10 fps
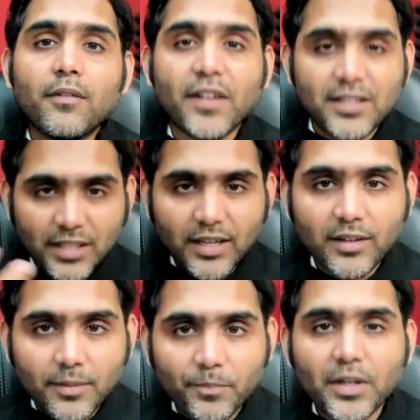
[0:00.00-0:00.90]

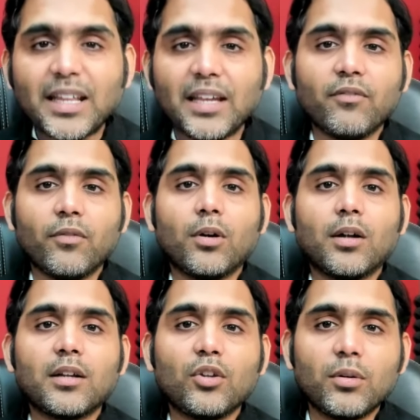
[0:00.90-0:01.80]
facing
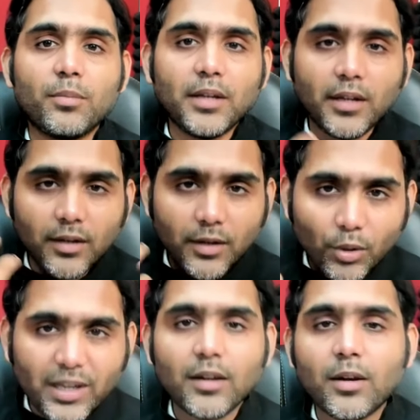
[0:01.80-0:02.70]
teamwork, you will be
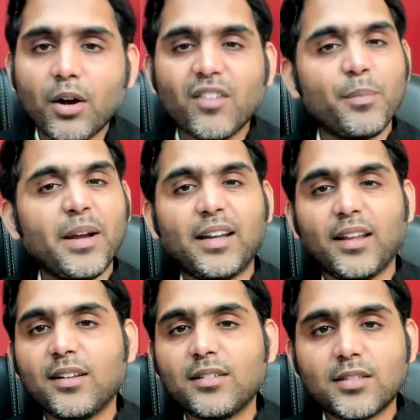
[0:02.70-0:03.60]
doing a lot of
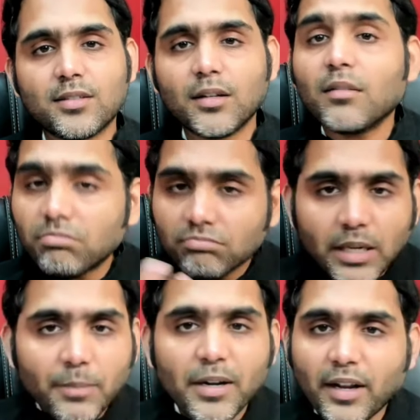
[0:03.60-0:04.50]
meetings,
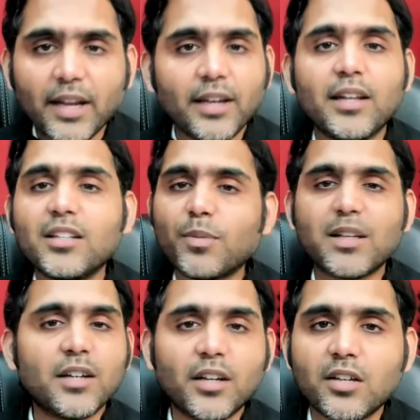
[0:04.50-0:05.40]
maybe trainings,
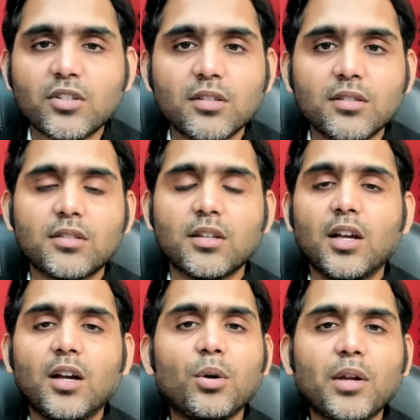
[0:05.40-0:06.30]
presentations.
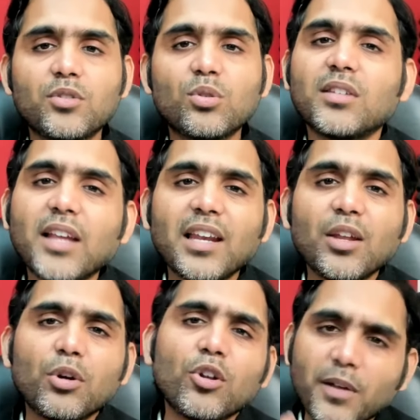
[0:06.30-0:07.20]
Okay, so there
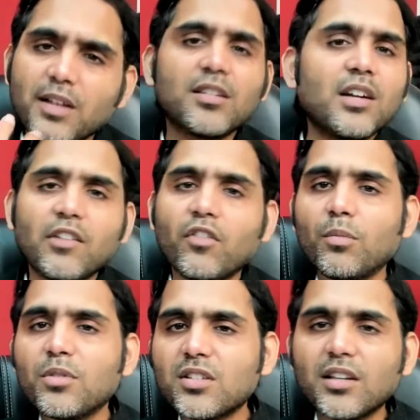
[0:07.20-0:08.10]
you need to be assertive
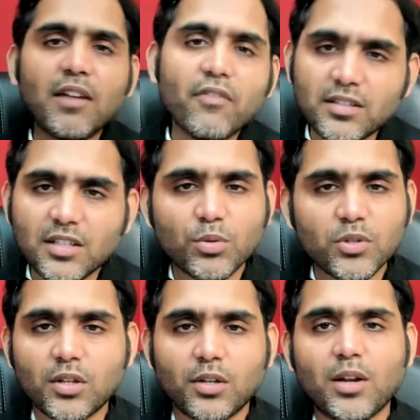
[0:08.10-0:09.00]
almost in every
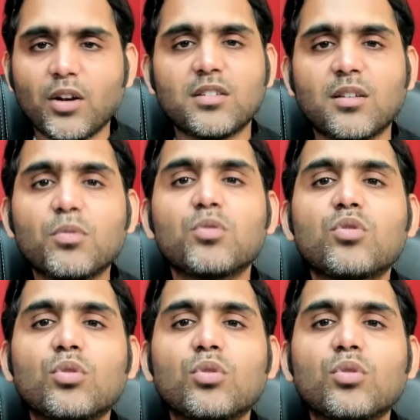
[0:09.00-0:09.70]
situation. You are not supposed